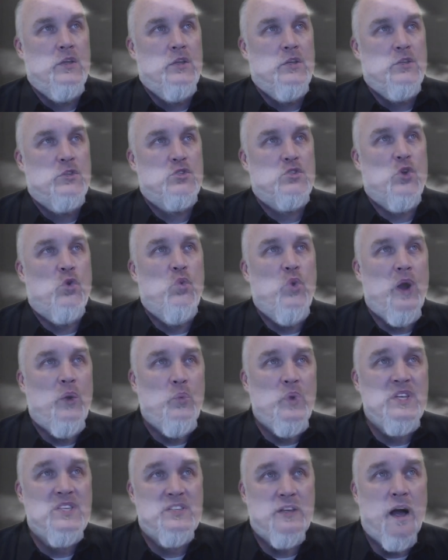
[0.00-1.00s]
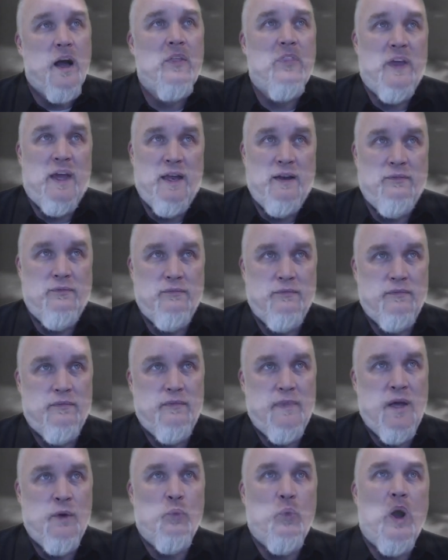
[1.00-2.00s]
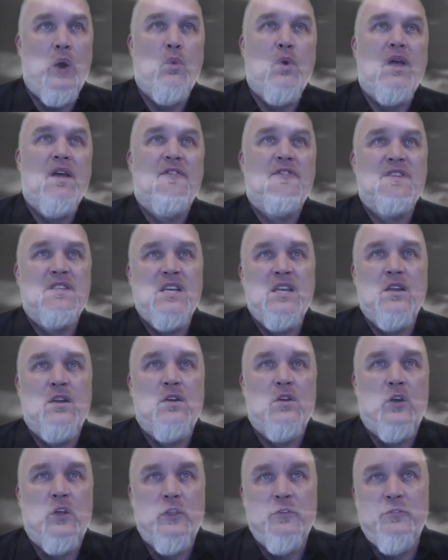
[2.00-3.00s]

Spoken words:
So what we saw then, and what we have seen in all the